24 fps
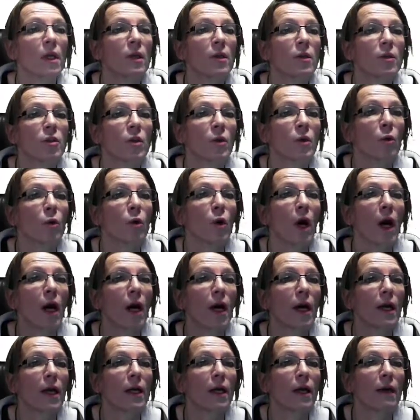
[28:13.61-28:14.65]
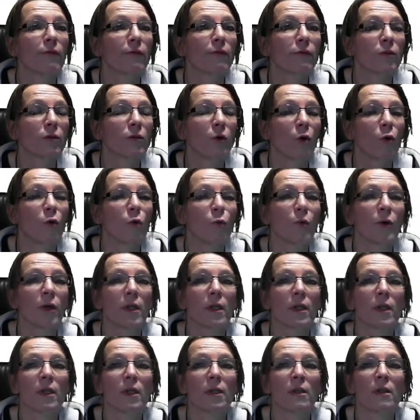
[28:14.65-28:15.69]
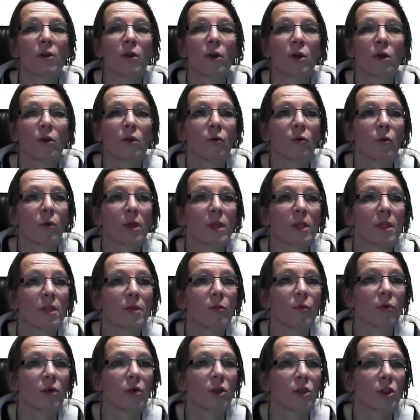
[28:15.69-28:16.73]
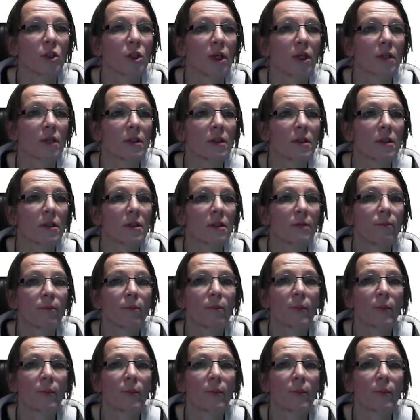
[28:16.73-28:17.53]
So I have to open code 1's project